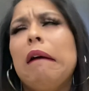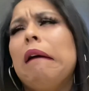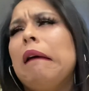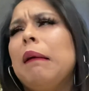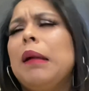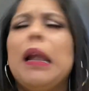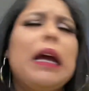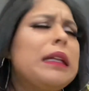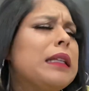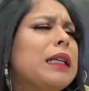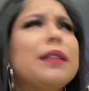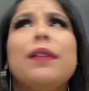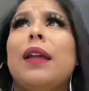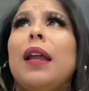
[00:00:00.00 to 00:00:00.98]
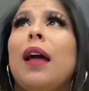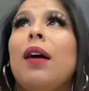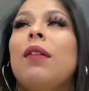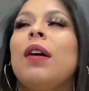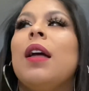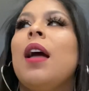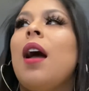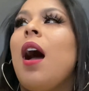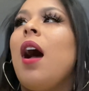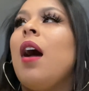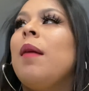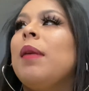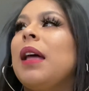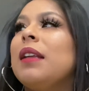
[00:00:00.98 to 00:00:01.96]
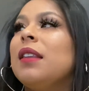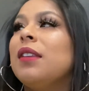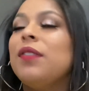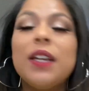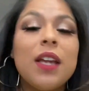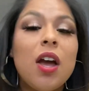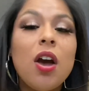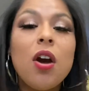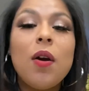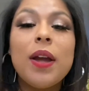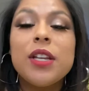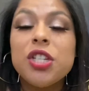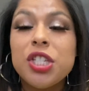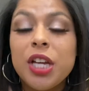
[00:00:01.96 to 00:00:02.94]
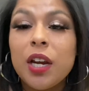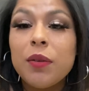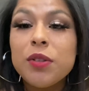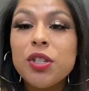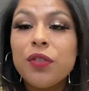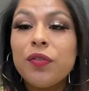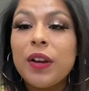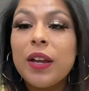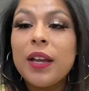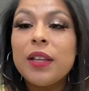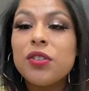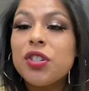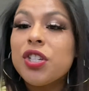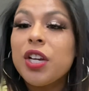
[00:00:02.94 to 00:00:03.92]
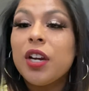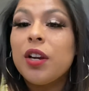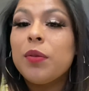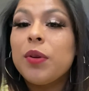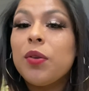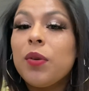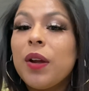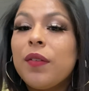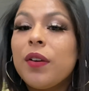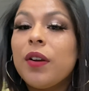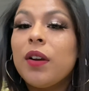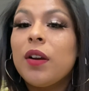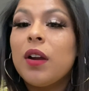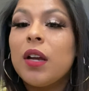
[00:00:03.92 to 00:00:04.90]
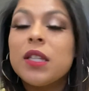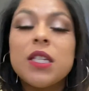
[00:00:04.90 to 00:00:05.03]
Like this video. Like this video and share it with your friends, or share it with whoever.